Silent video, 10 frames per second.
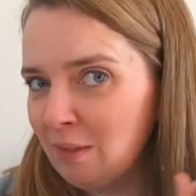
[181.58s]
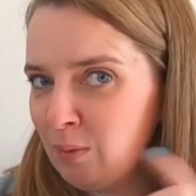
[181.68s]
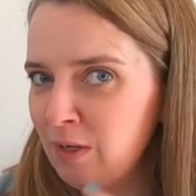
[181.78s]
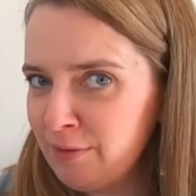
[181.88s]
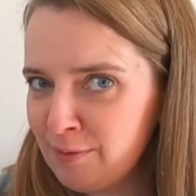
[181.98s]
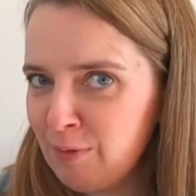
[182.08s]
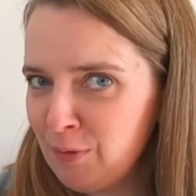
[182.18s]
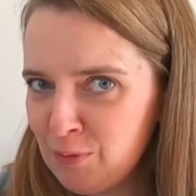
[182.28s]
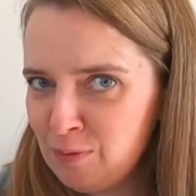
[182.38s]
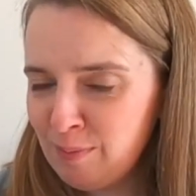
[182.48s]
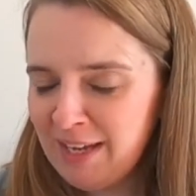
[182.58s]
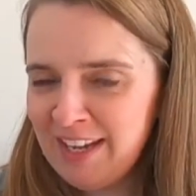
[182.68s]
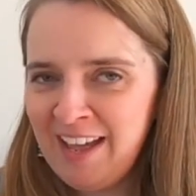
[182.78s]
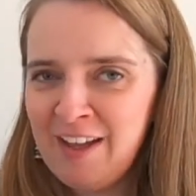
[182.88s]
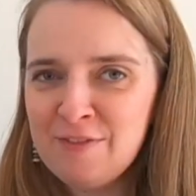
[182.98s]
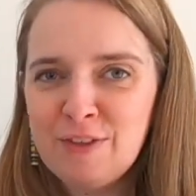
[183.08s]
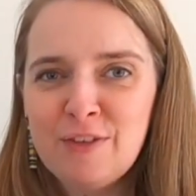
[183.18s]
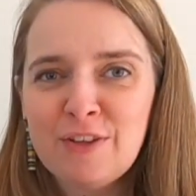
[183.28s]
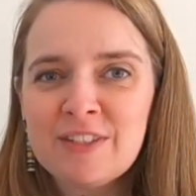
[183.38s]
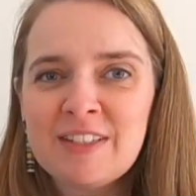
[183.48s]
the ones you may have if
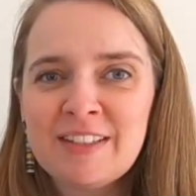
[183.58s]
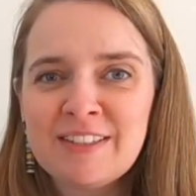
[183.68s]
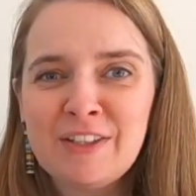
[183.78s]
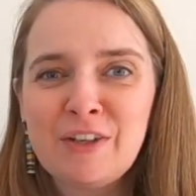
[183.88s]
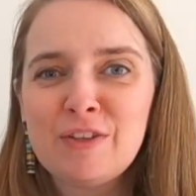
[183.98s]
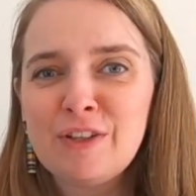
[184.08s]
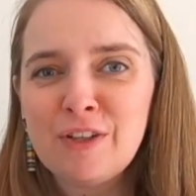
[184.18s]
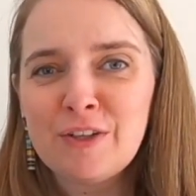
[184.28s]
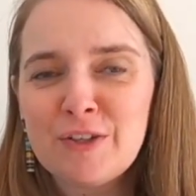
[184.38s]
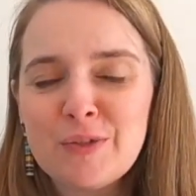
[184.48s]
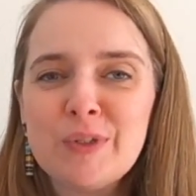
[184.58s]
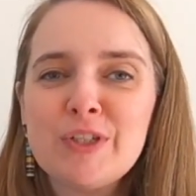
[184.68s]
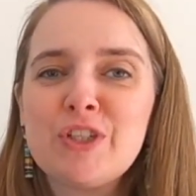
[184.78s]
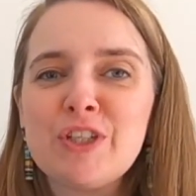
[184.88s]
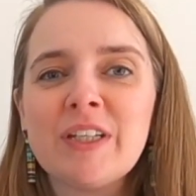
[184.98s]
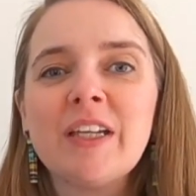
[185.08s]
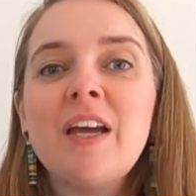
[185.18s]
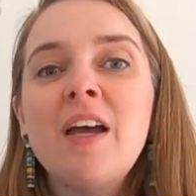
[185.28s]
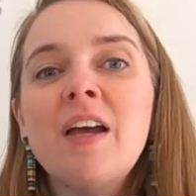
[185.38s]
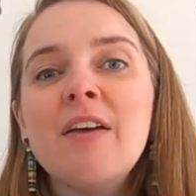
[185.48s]
you're starting on your Goldwork journey.
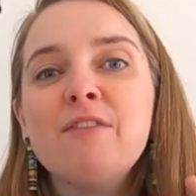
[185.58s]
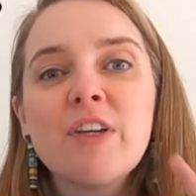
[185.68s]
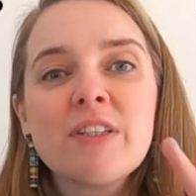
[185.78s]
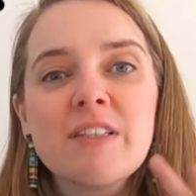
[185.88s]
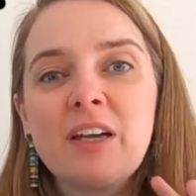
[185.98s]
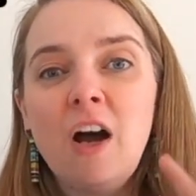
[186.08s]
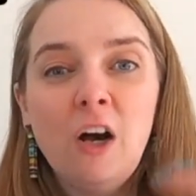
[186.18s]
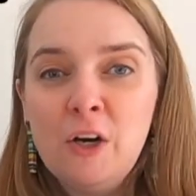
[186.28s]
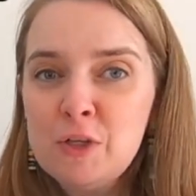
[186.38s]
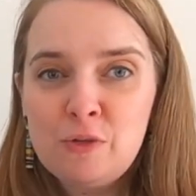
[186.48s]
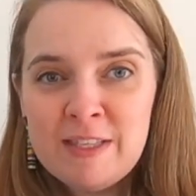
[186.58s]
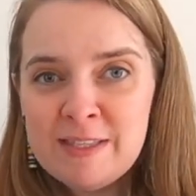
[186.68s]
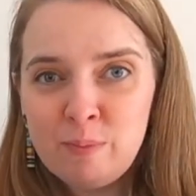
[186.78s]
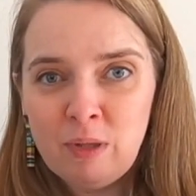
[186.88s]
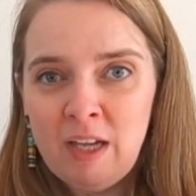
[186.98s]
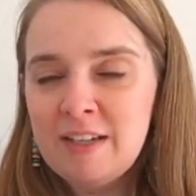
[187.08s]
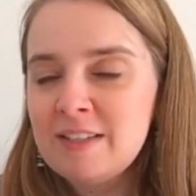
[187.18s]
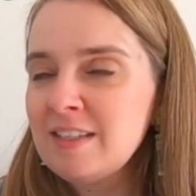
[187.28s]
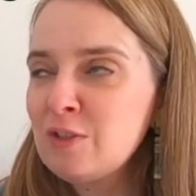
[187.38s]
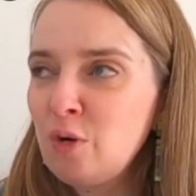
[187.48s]
Firstly, ordering
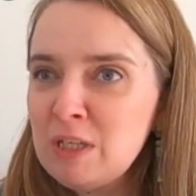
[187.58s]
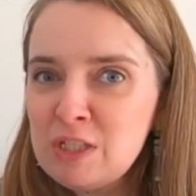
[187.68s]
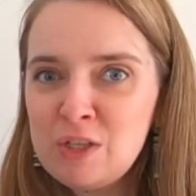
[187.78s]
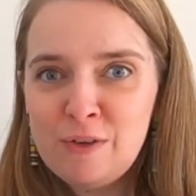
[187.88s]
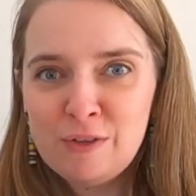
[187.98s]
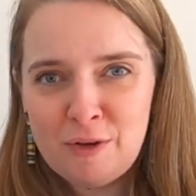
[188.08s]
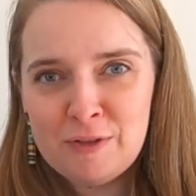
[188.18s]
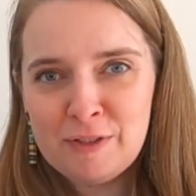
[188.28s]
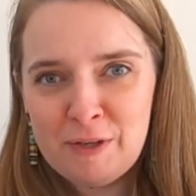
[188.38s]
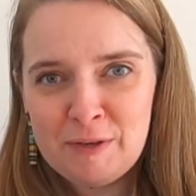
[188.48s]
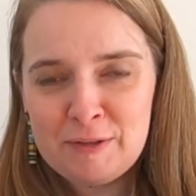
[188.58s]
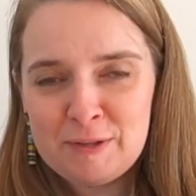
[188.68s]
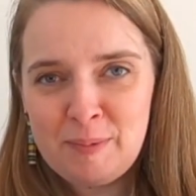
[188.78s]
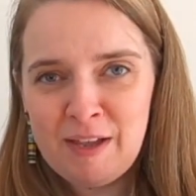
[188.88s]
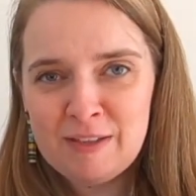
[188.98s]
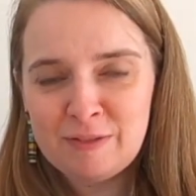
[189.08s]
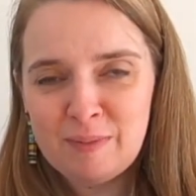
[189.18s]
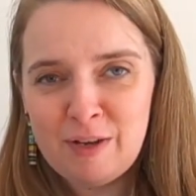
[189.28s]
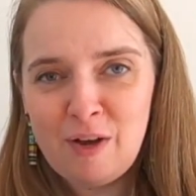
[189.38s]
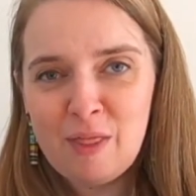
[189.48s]
supplies. It took me so long to order supplies for
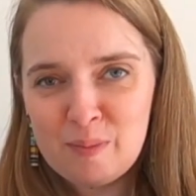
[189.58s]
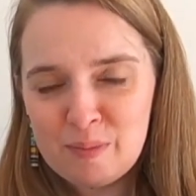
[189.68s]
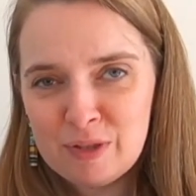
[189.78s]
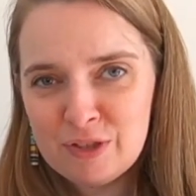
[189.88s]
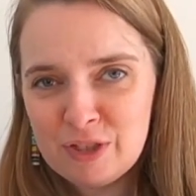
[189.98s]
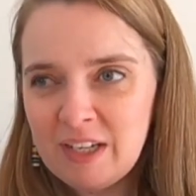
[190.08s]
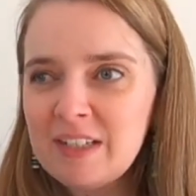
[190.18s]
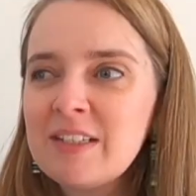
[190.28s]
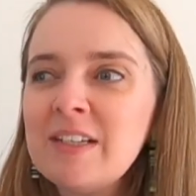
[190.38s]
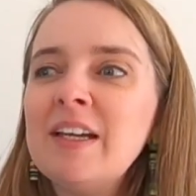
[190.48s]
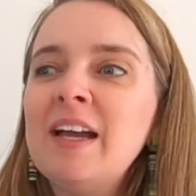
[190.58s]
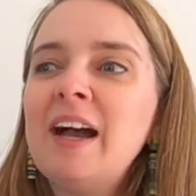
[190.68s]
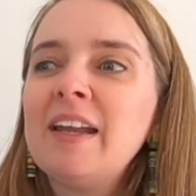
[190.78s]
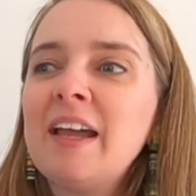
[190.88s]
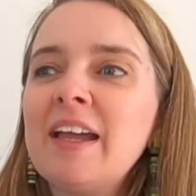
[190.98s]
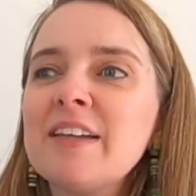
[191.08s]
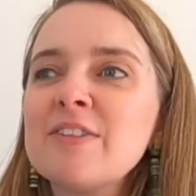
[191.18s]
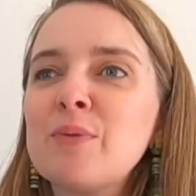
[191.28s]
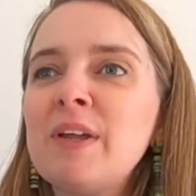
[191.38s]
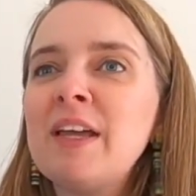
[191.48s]
my other project. And I
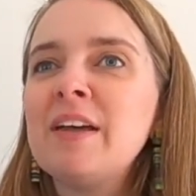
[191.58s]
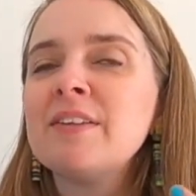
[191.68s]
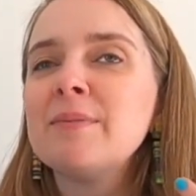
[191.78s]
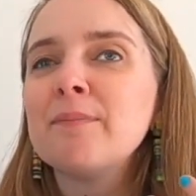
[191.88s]
asked around,